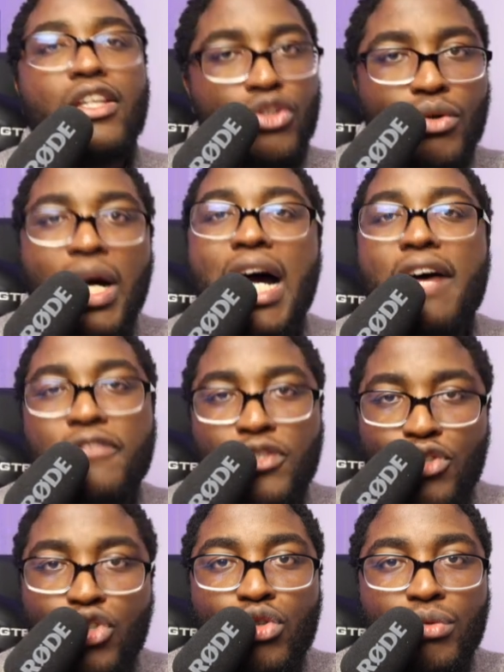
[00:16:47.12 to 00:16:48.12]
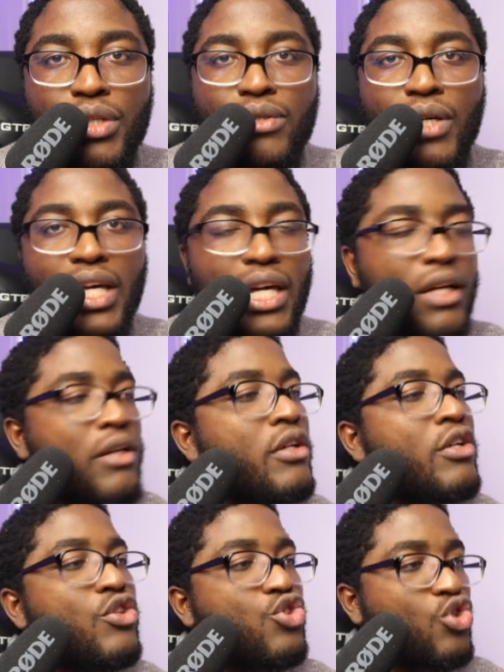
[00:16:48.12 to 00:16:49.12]
You have to do it, okay?
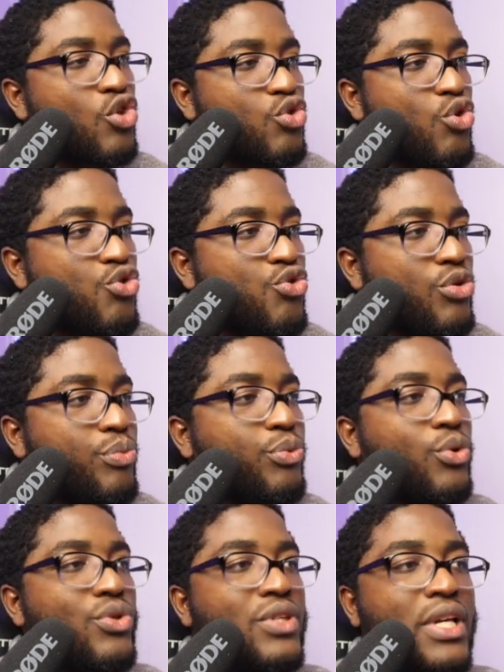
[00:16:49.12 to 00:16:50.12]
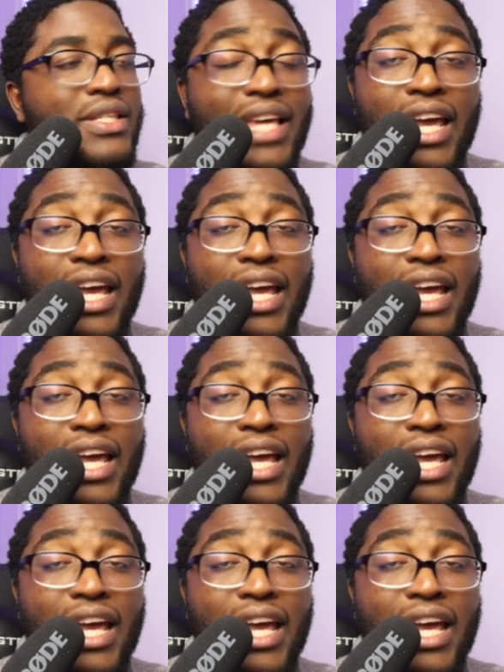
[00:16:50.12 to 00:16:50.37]
Just go through the process